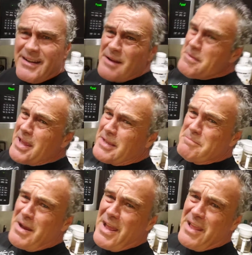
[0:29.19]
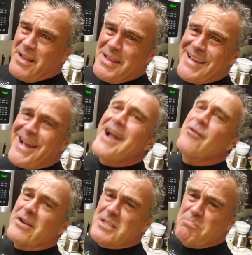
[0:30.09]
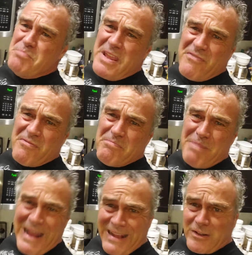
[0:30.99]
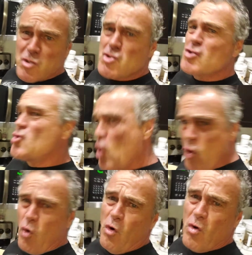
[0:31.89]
I'm making my Irish beef pot stew.